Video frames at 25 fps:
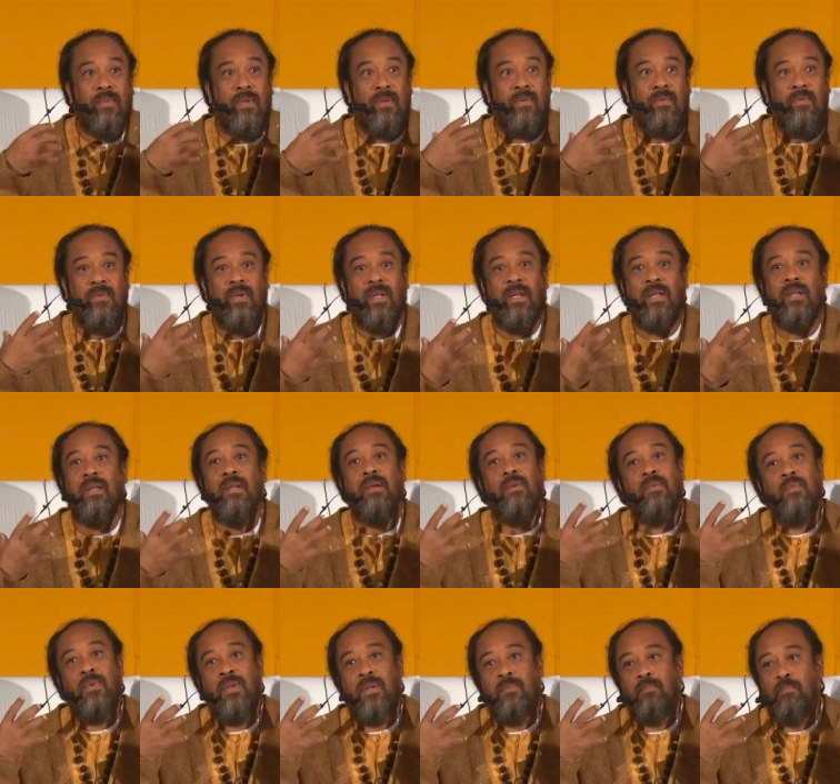but
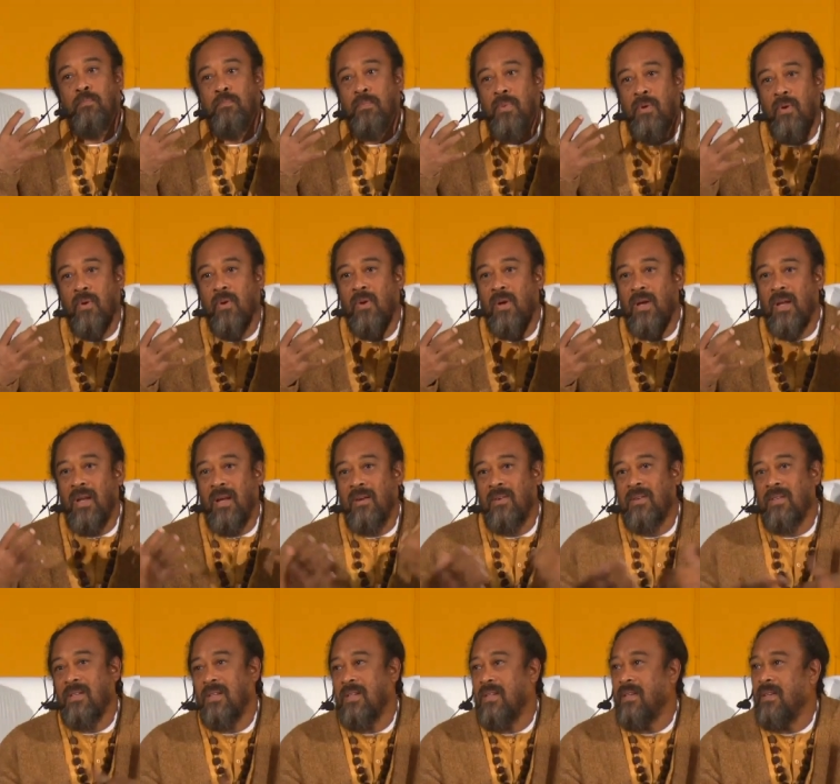really with pure
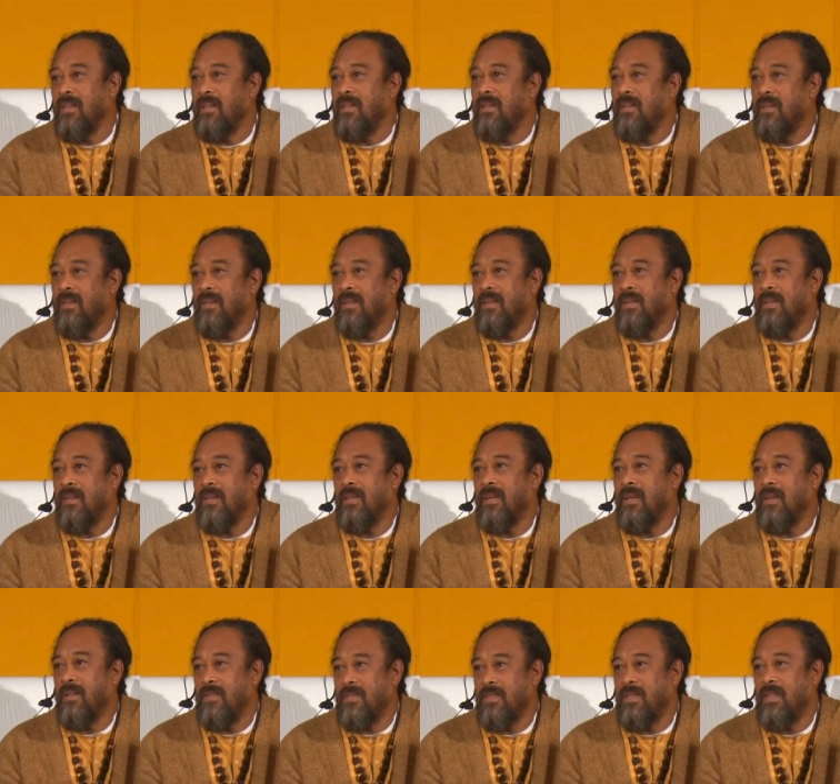clarity
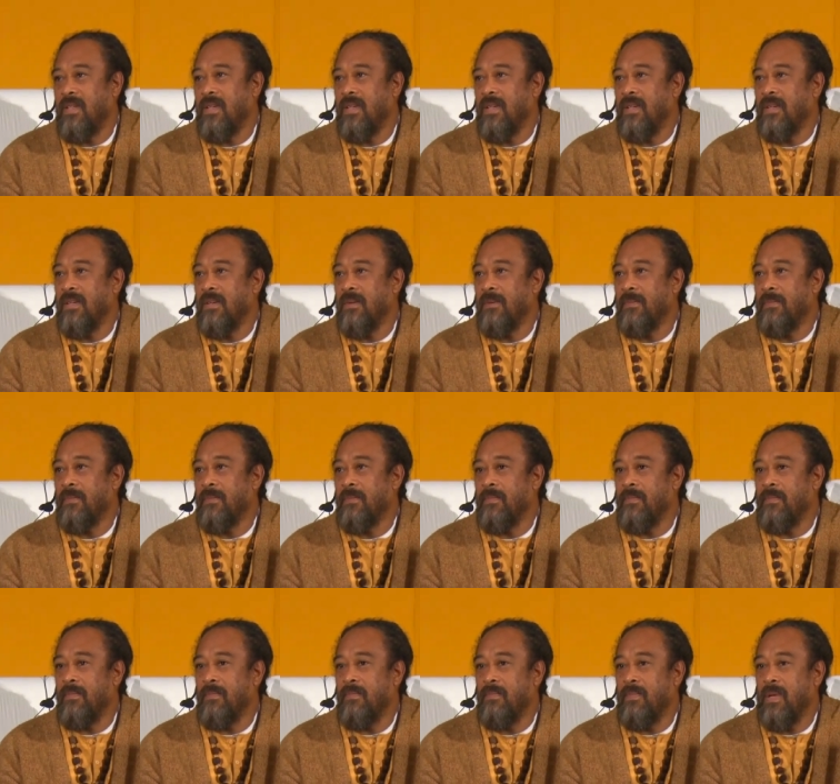and seeing.
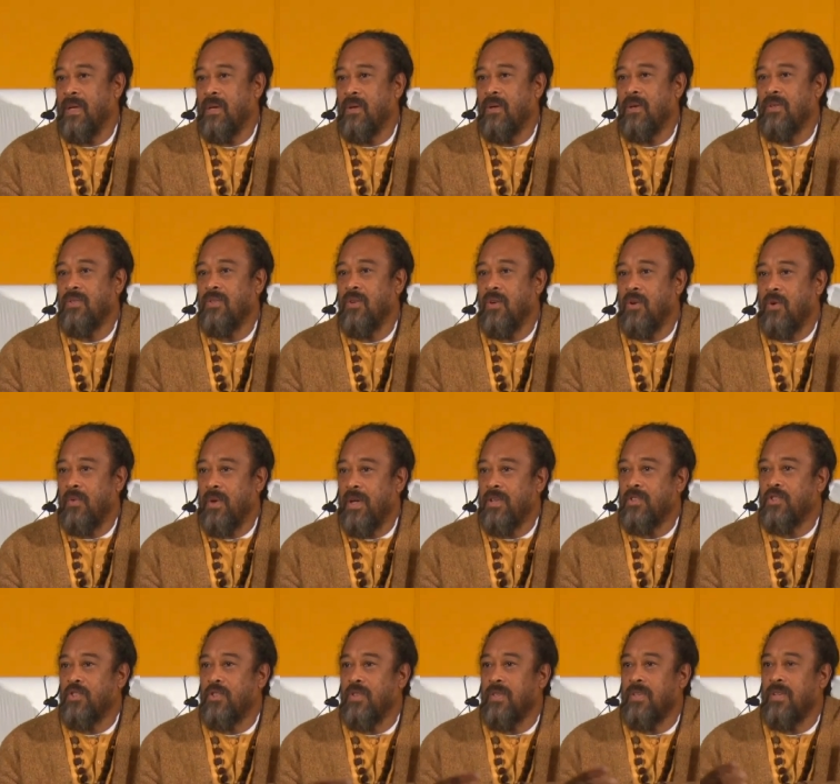Because your
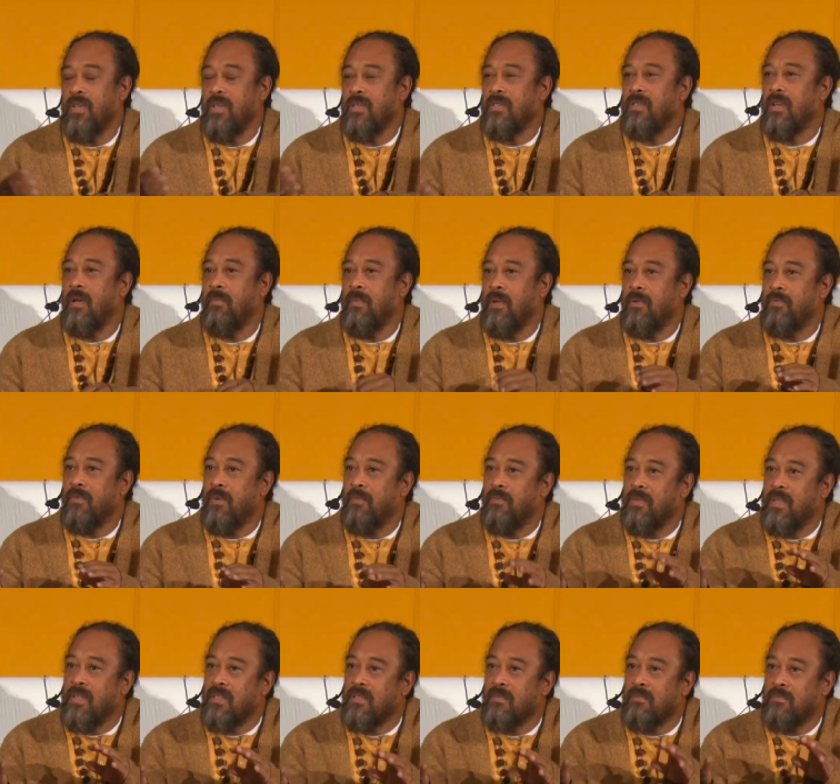question is coming
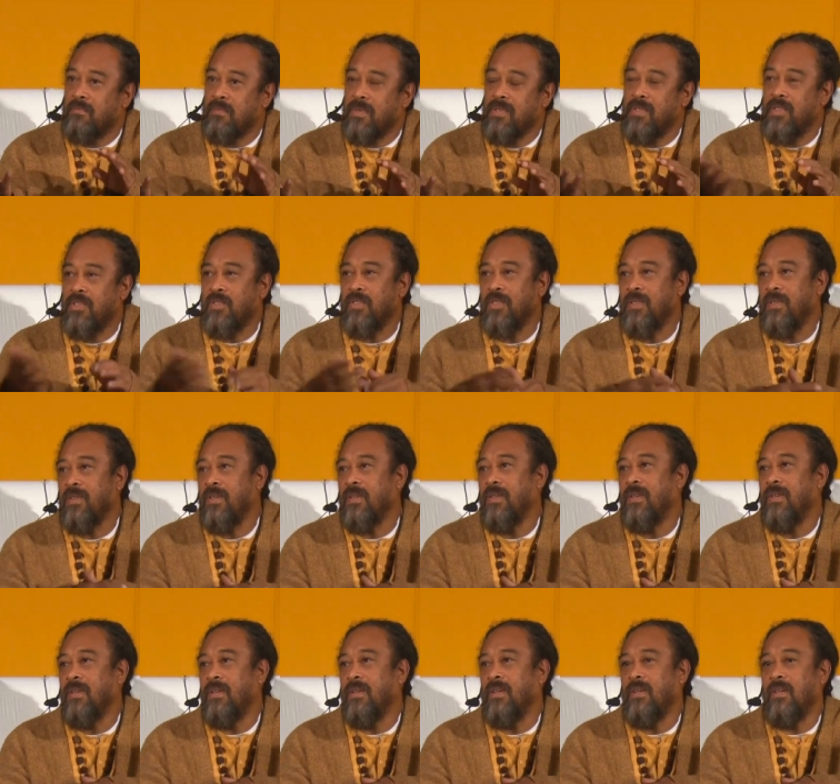from this position
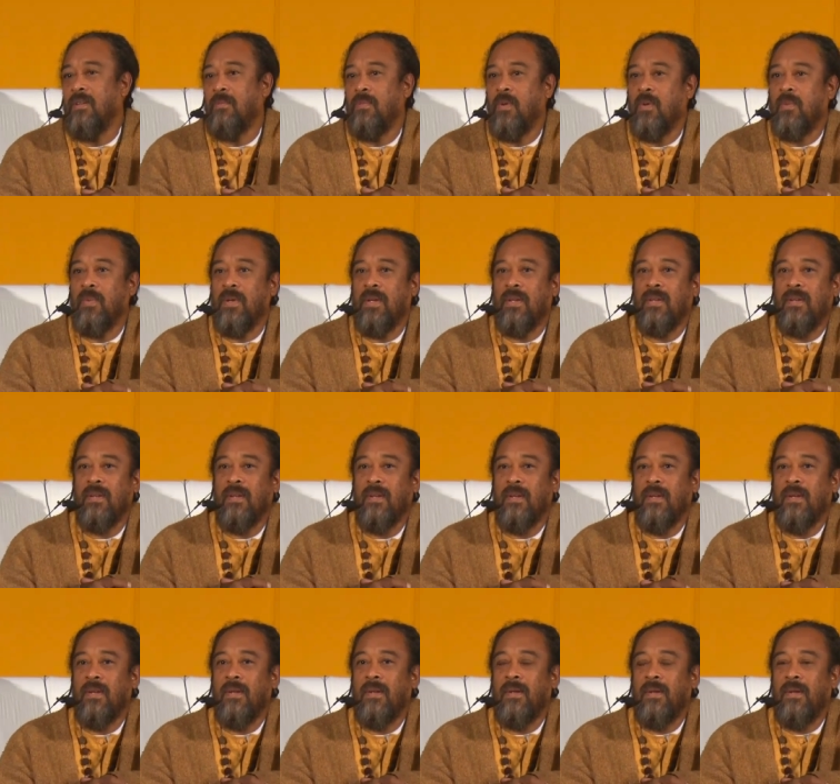at the moment.
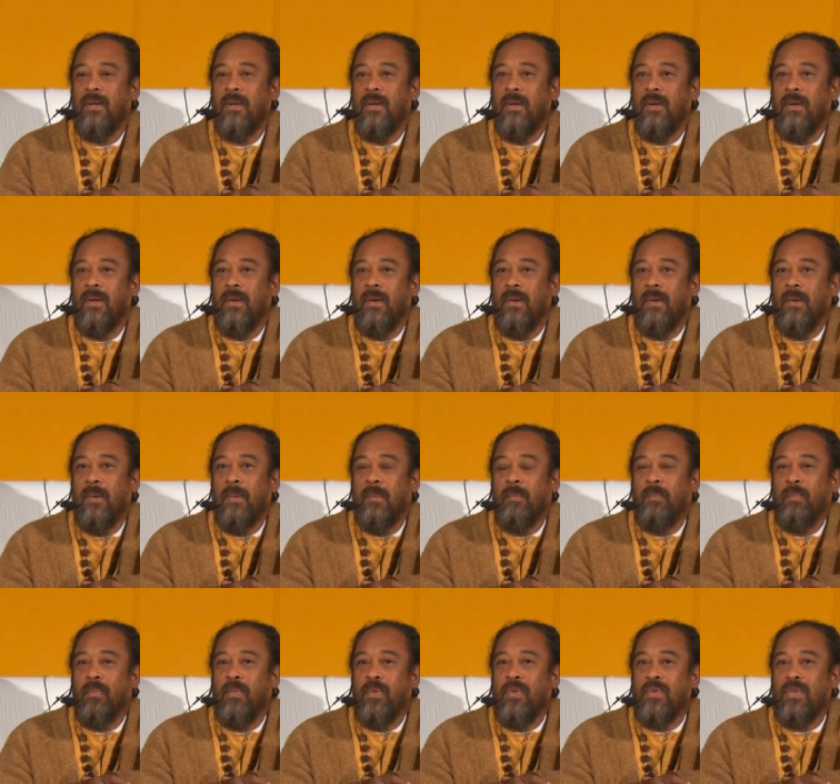
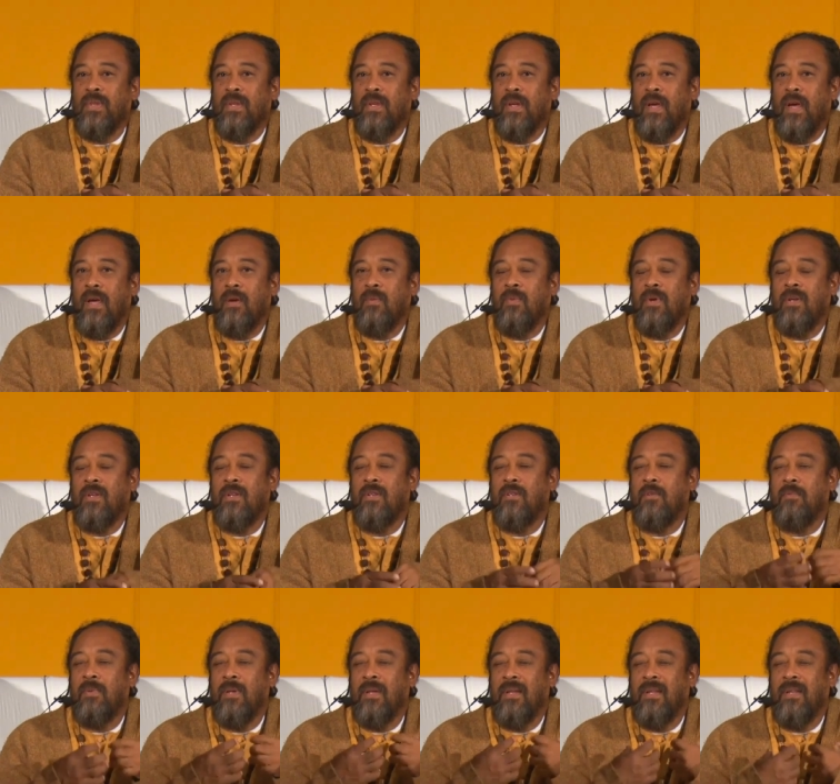You see, I want
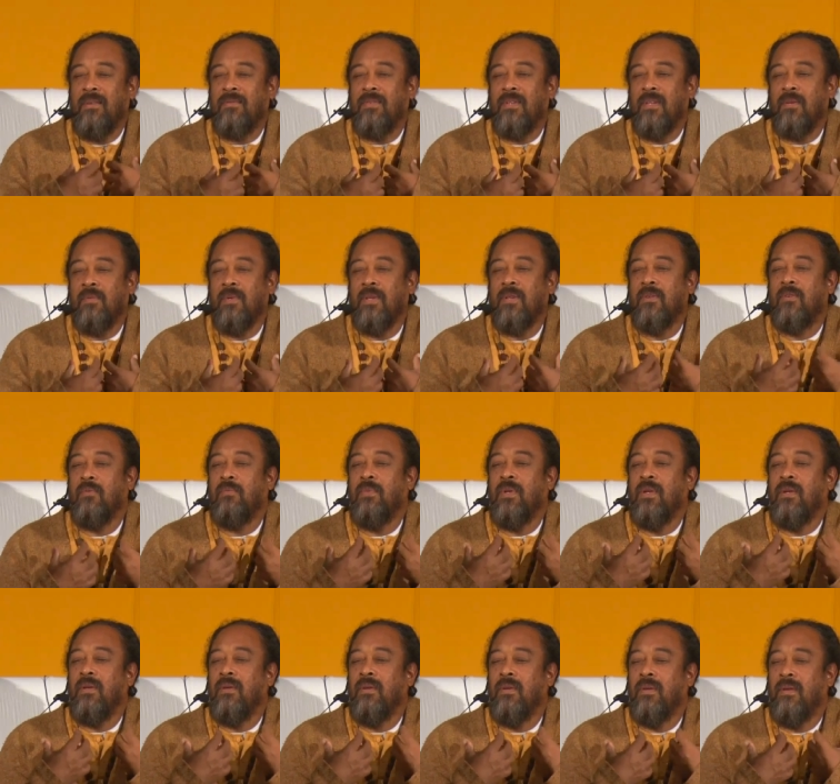it to be lived, I want to
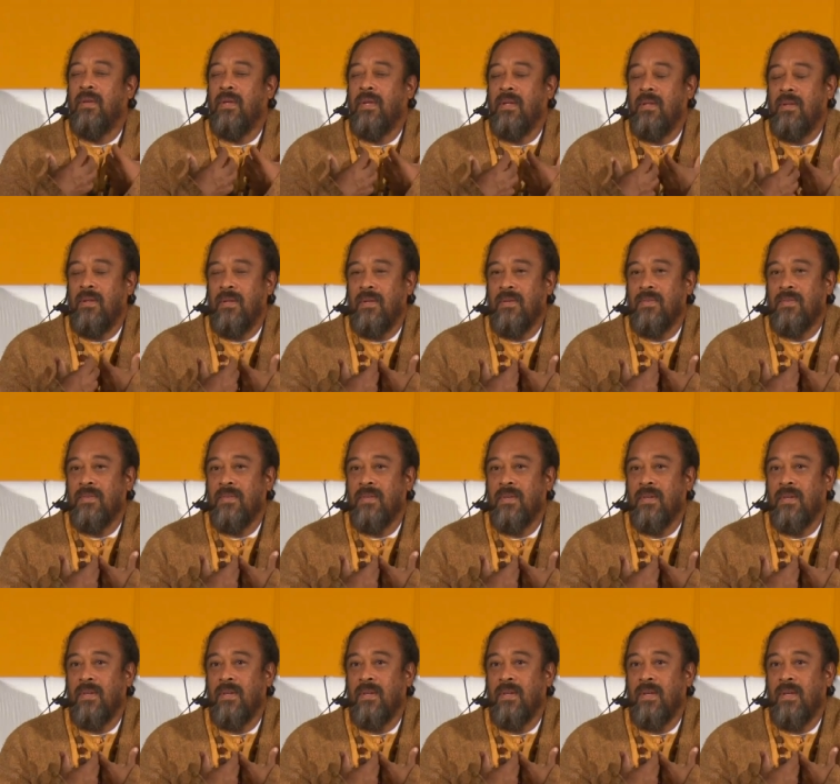be in this.